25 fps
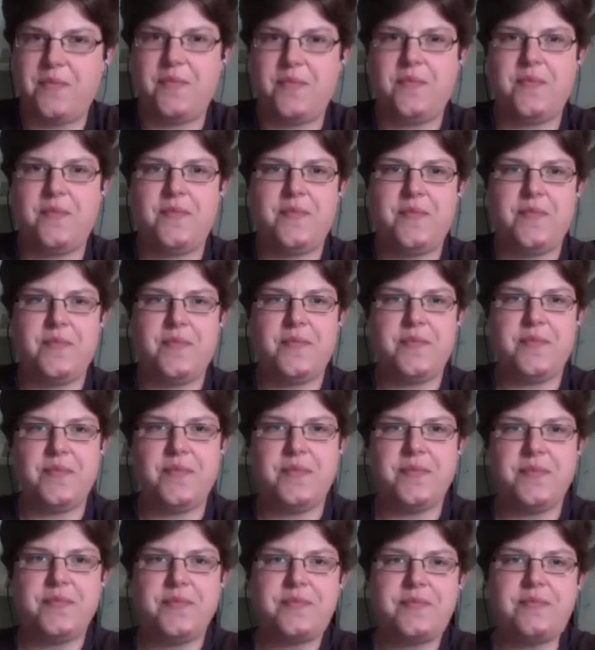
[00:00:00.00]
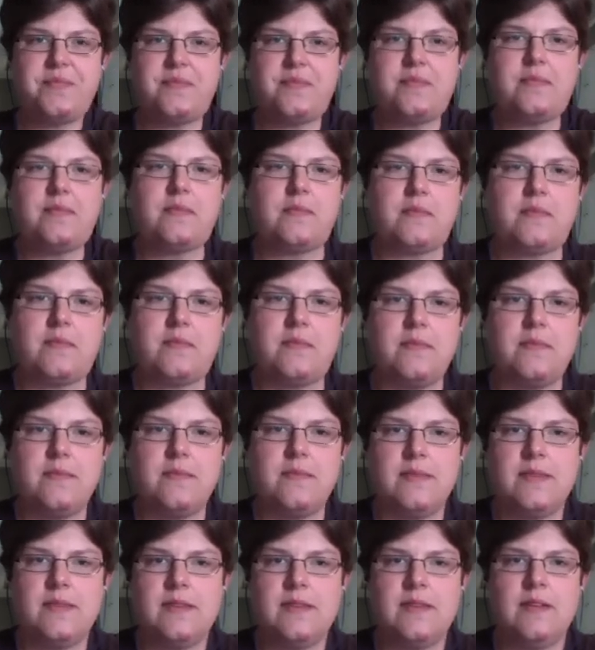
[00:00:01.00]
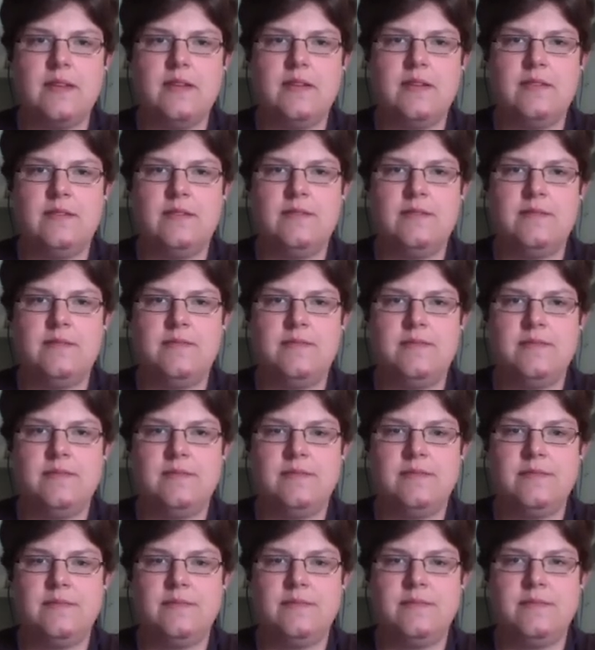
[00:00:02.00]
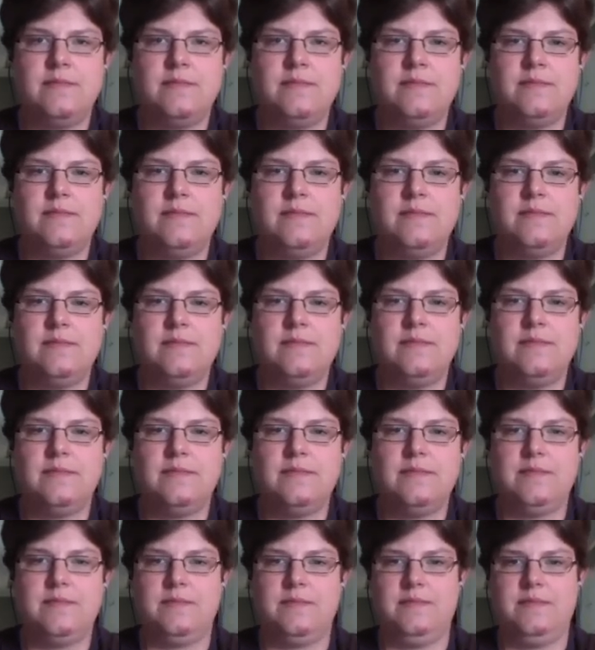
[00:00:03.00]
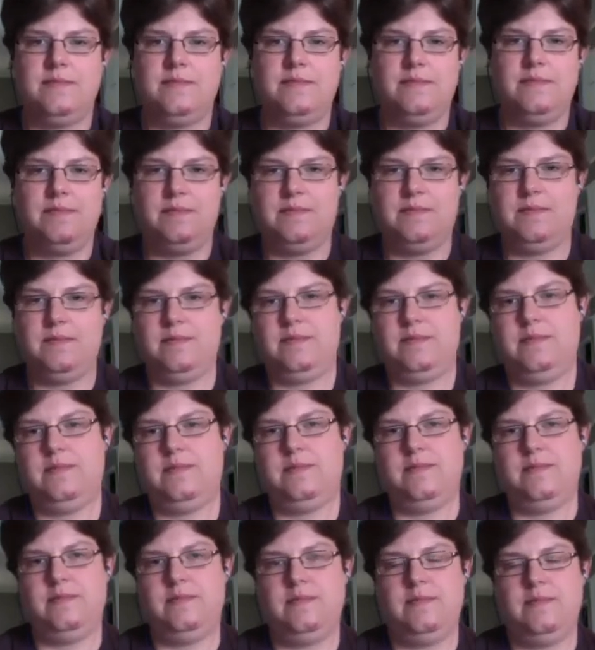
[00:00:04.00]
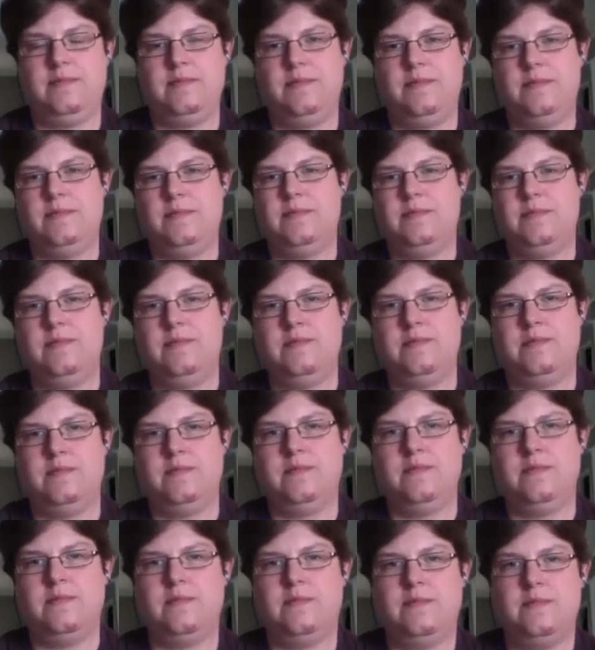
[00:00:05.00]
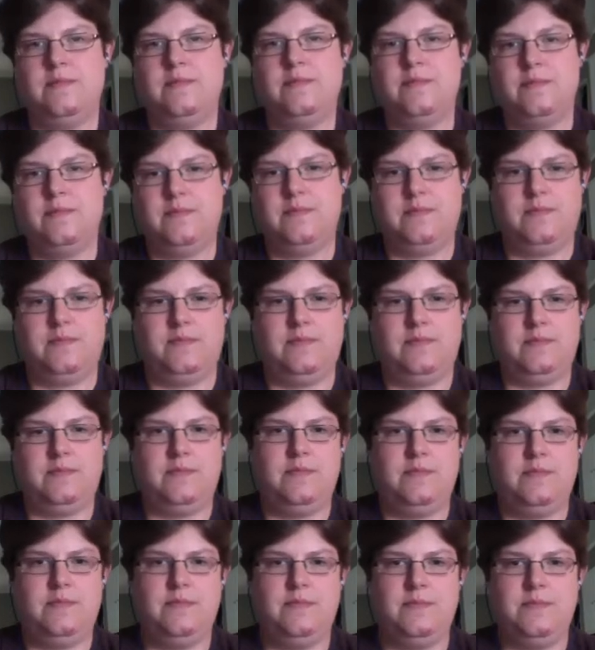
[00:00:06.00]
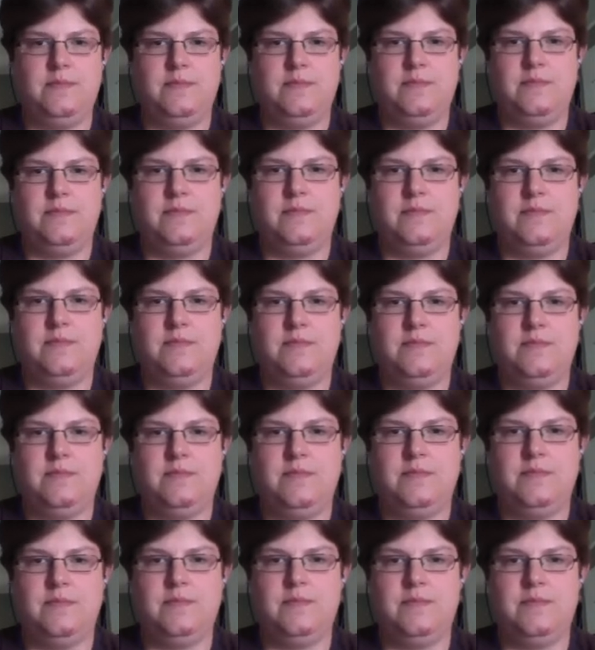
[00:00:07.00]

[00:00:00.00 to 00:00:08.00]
(not speaking)